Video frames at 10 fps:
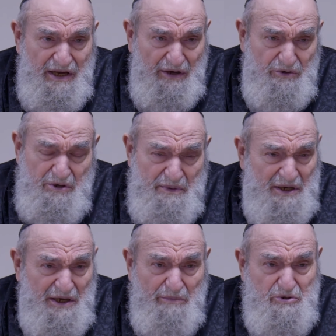how to
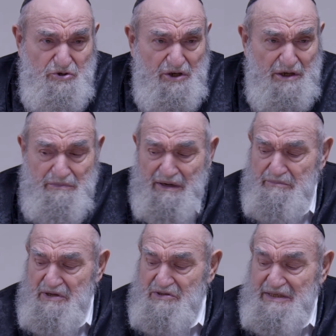become a
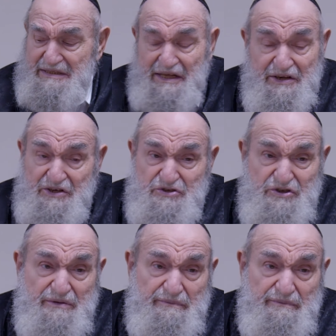Zokimamre. It's not that easy.